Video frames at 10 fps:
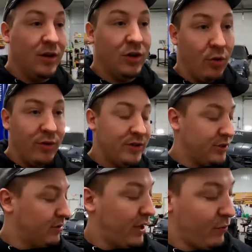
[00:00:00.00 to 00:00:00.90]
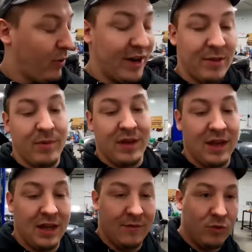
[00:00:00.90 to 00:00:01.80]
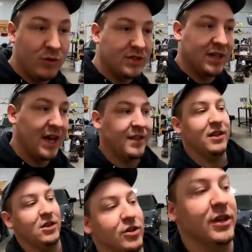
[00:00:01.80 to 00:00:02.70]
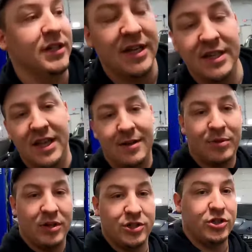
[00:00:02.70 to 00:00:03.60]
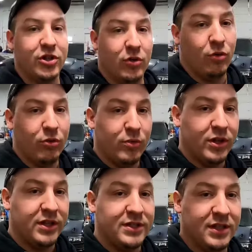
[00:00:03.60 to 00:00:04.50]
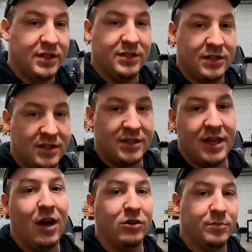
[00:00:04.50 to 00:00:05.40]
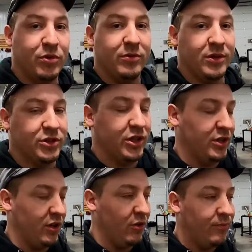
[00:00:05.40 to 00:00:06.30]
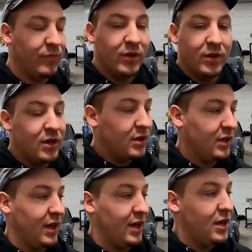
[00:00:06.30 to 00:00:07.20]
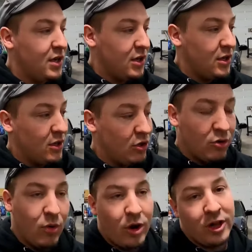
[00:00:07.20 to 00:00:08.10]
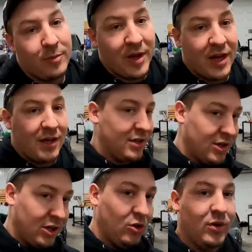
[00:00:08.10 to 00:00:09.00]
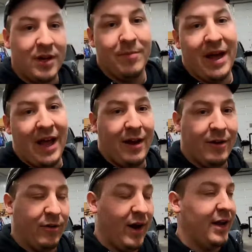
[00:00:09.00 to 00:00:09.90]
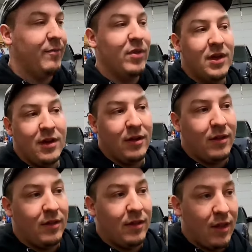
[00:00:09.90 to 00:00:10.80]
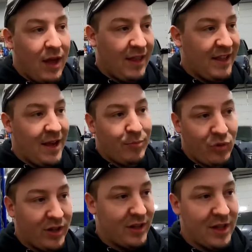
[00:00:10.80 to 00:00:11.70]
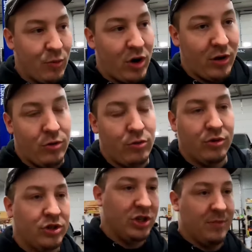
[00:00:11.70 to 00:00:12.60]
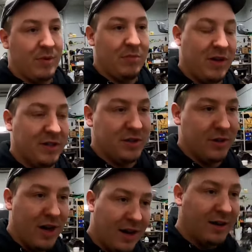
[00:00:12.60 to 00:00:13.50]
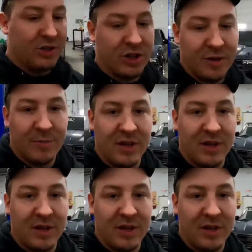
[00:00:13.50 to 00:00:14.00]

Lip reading: Going to like right at the beginning, if you decide that you're gonna take that plunge and you're gonna order one of these things, this is how it's pretty much gonna go, okay? You go on eBay, you hit buy, right? At that point, they walk you through the shipping because they're not gonna ship